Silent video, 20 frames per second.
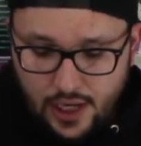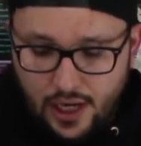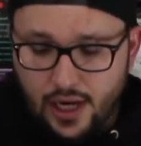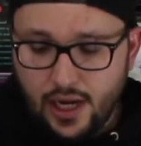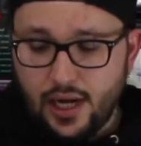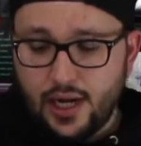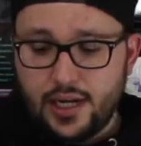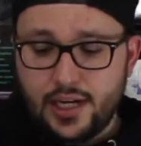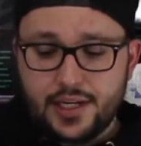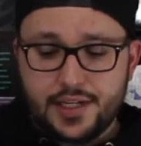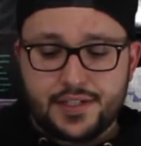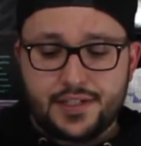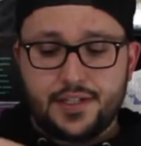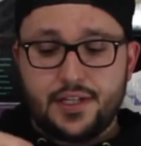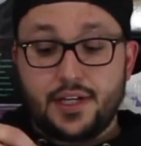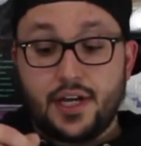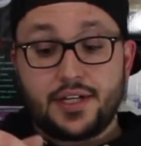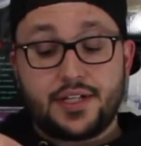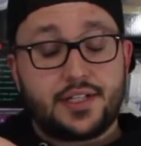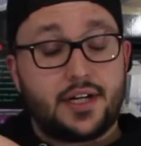
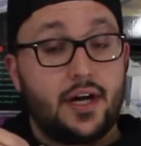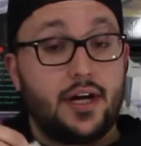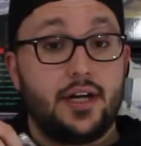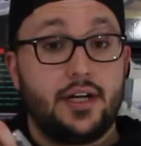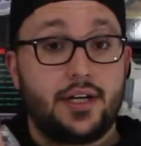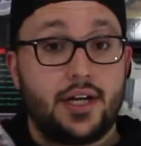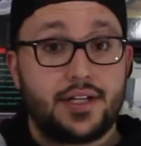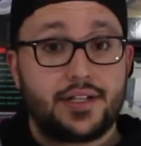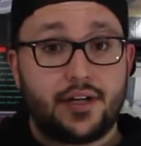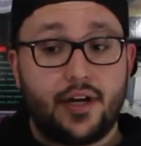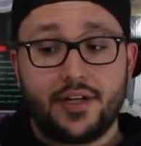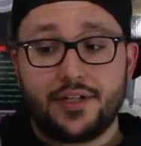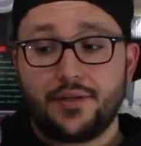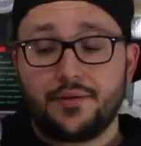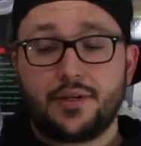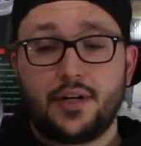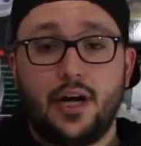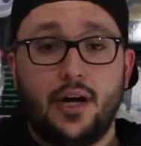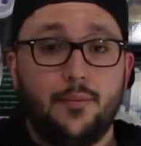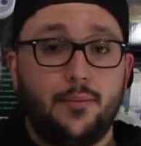It does
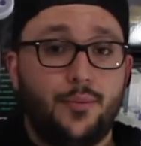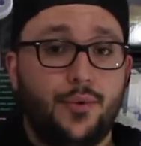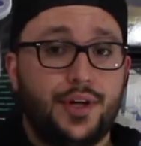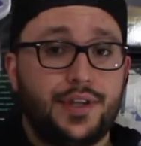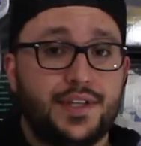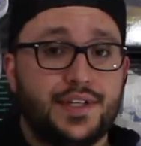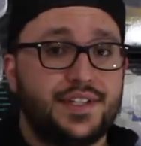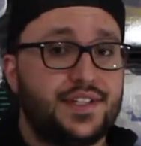also come with